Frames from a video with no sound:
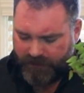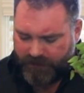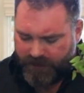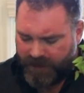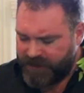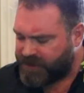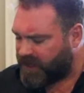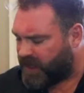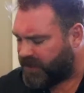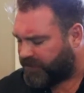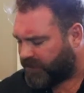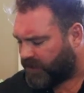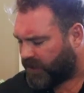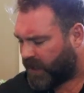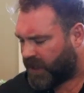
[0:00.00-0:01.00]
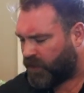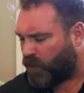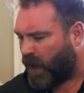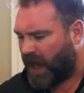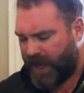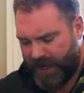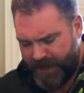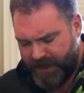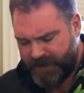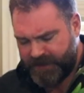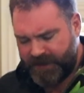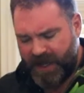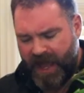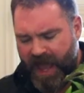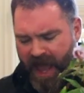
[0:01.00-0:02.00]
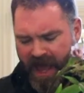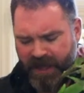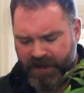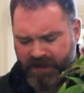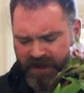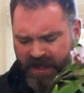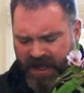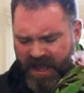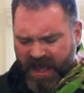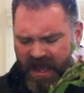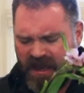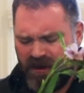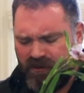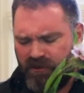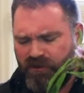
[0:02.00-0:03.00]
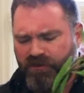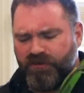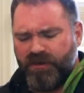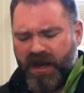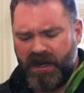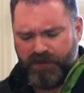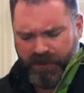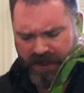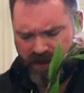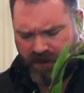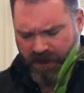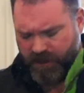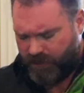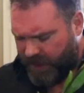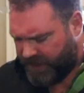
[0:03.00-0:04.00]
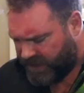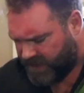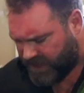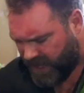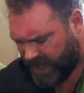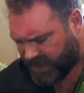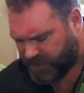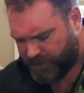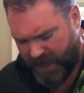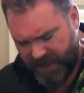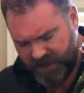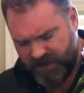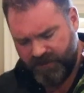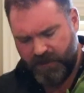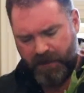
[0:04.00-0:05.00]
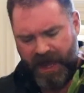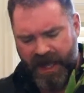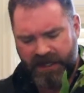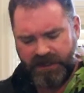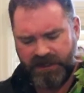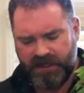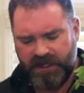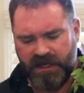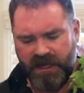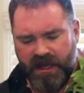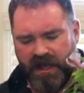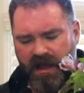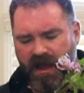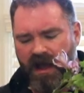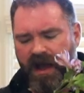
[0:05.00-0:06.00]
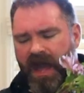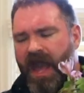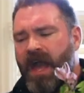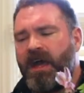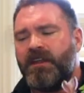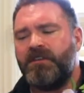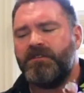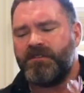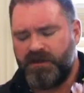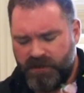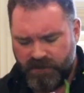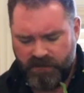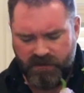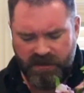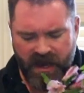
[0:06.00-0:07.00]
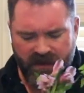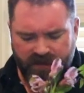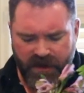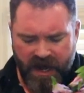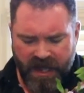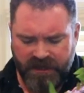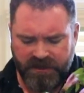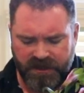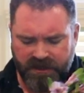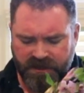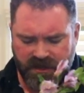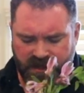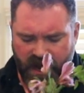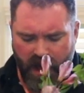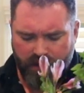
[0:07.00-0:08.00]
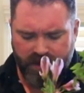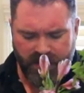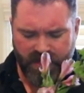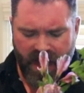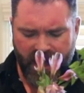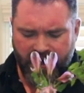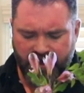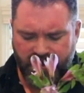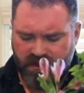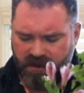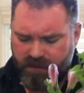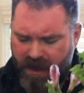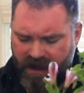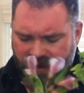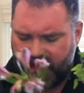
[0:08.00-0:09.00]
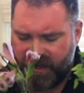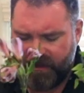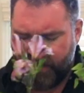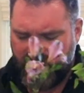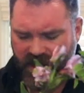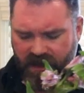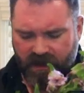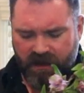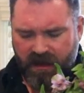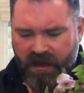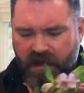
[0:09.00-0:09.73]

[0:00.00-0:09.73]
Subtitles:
insightful and wise and incredibly good at what he does, best of the best, and never has a snobbish attitude about anything.